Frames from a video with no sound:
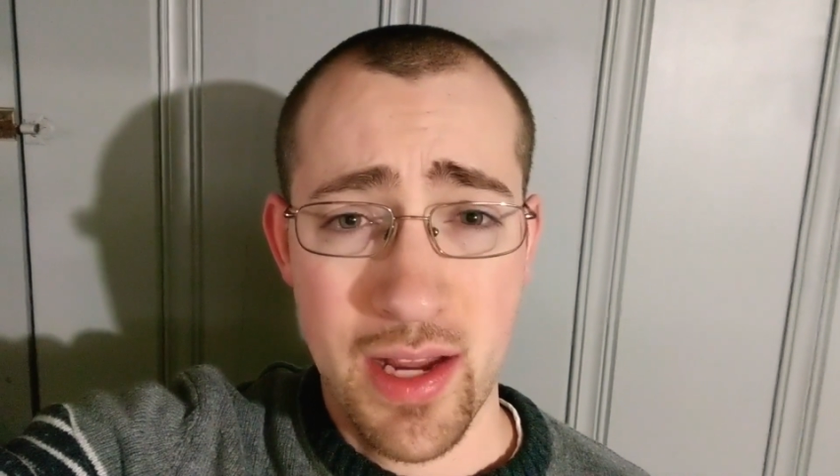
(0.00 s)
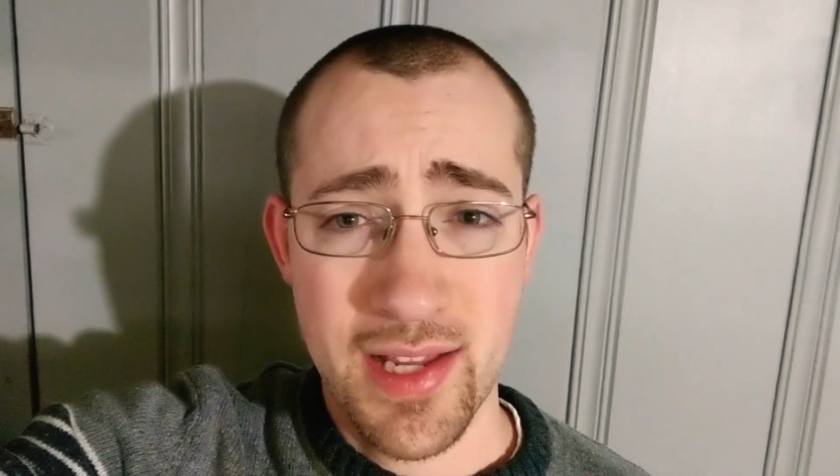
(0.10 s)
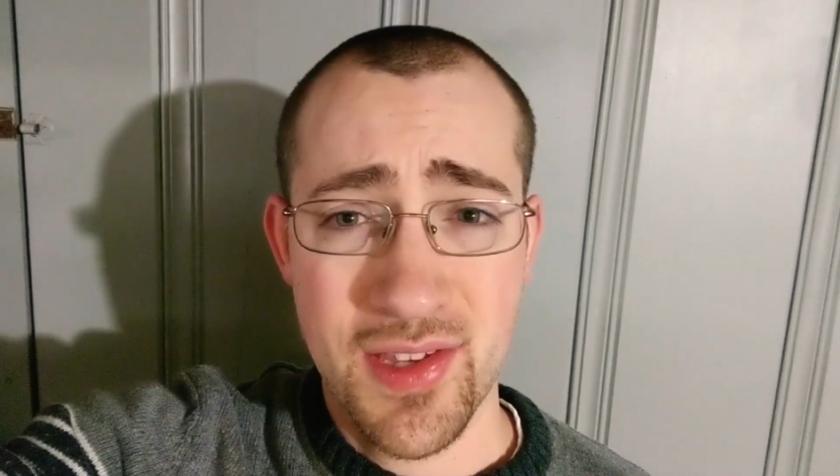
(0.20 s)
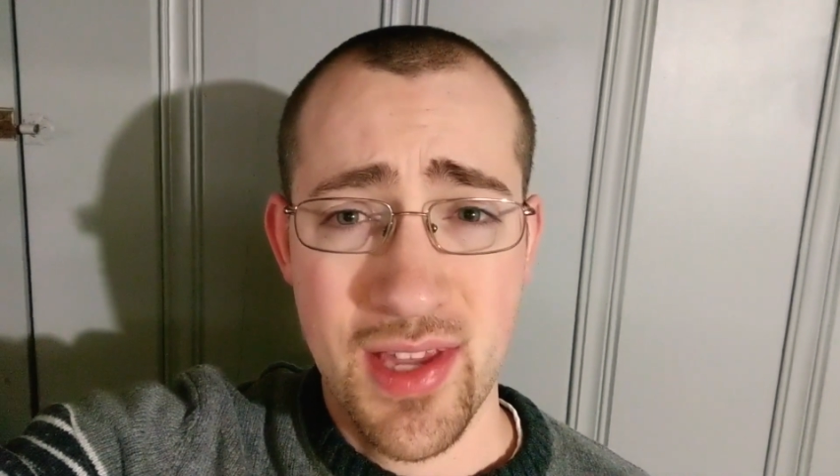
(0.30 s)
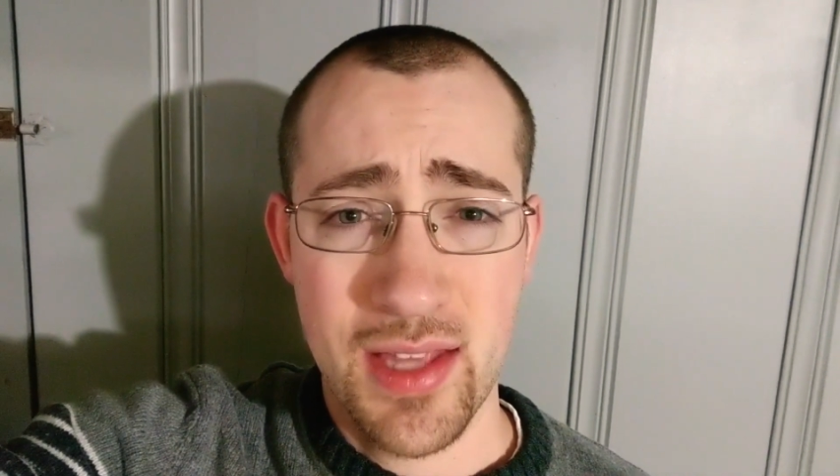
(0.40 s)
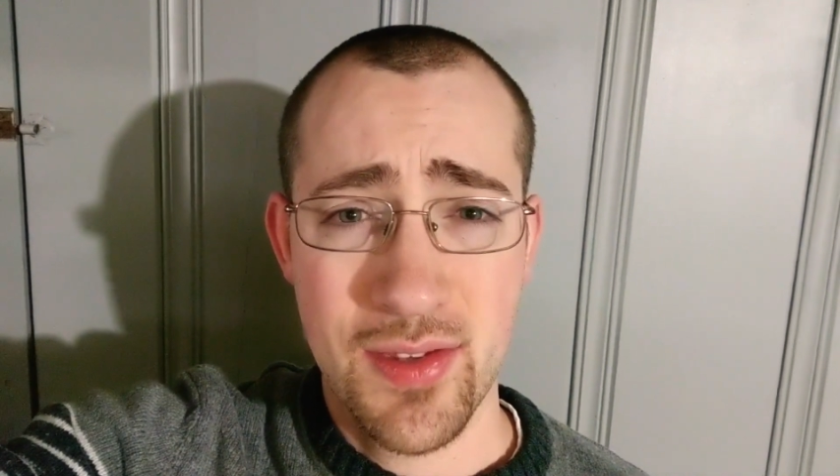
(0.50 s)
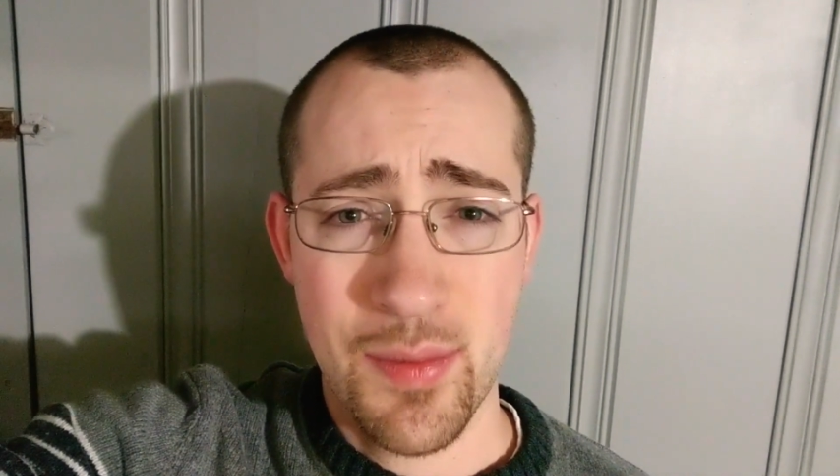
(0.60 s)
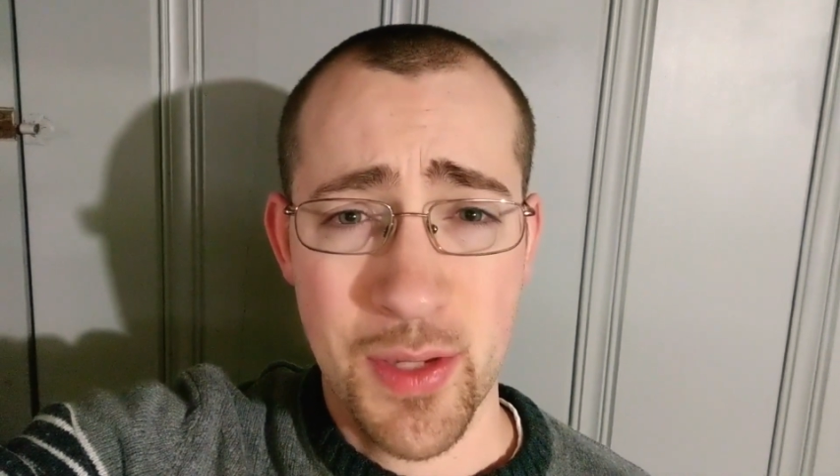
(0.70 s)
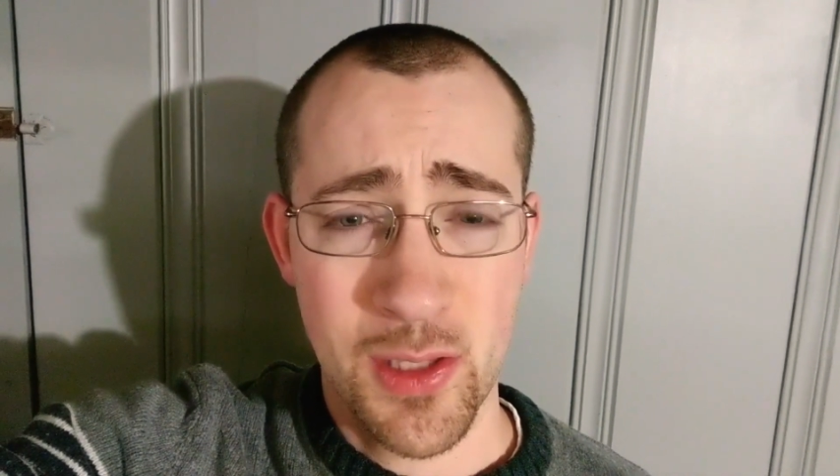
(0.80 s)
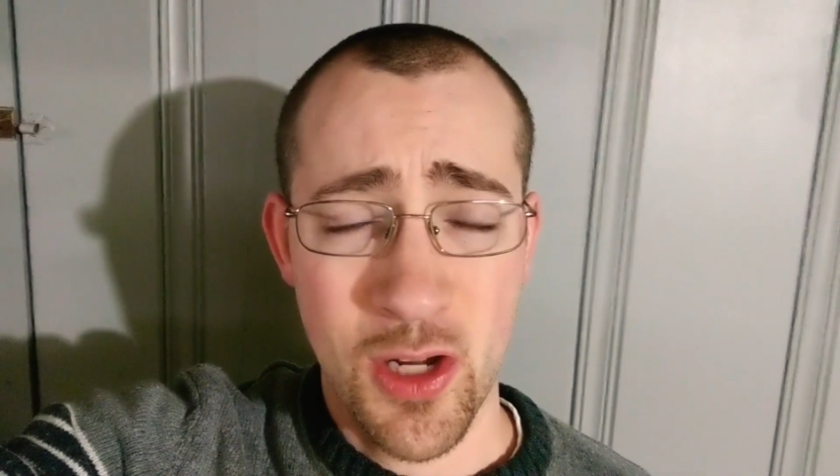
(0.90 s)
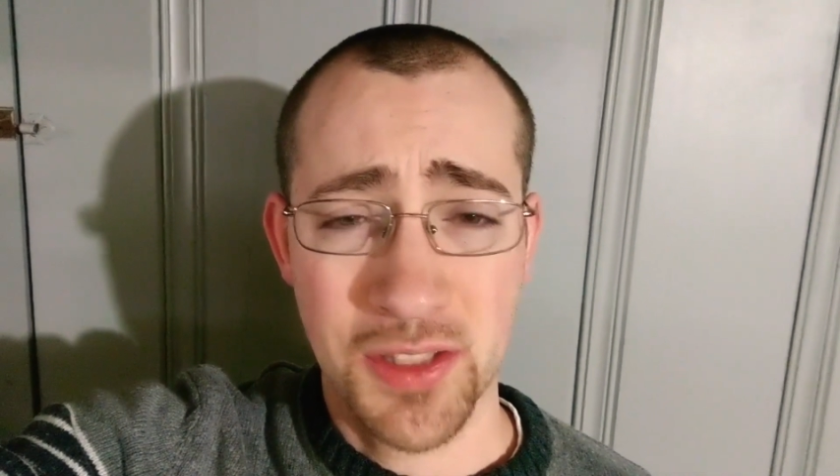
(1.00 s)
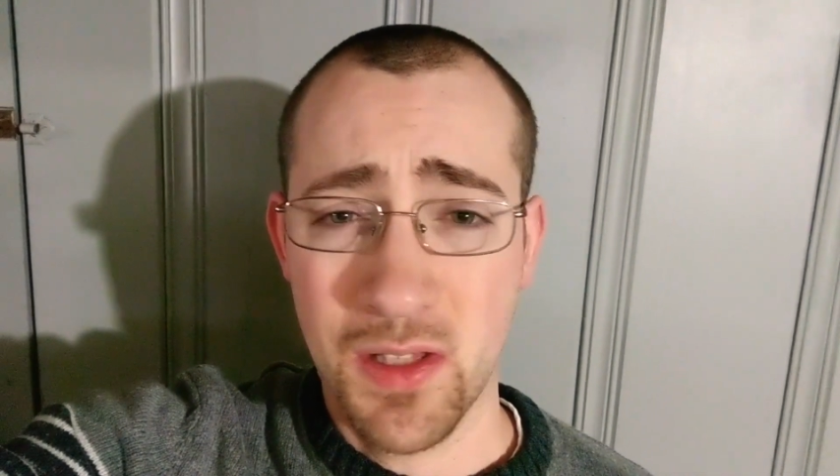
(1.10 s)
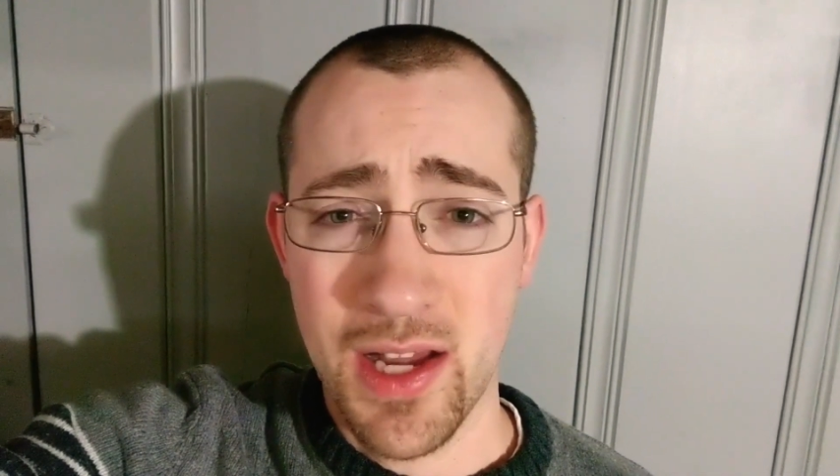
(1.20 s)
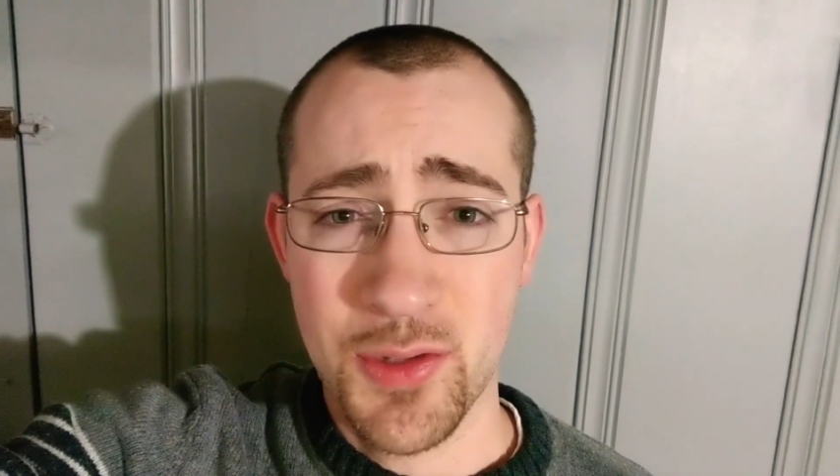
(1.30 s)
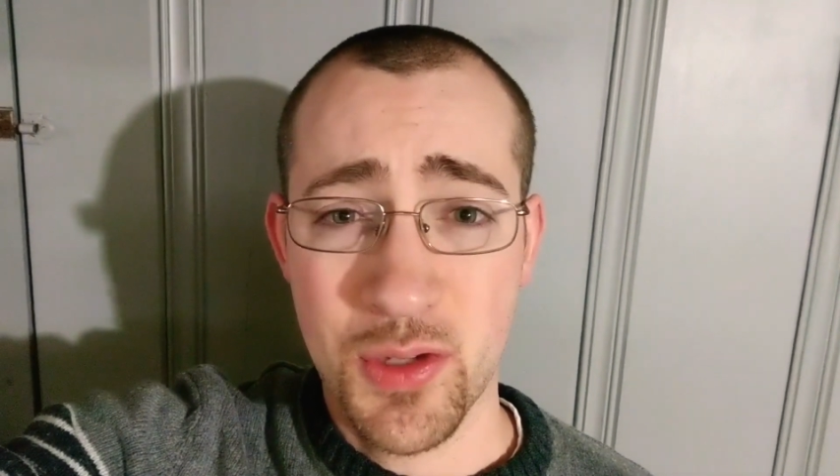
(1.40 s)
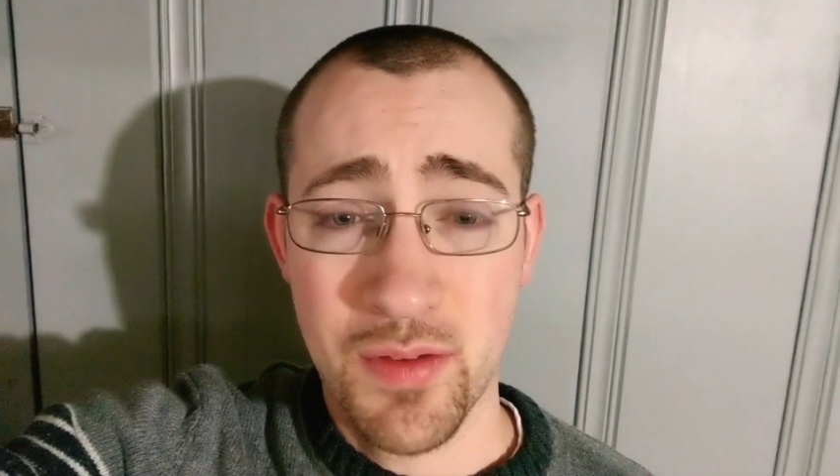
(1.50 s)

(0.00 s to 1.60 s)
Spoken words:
I had said something along the lines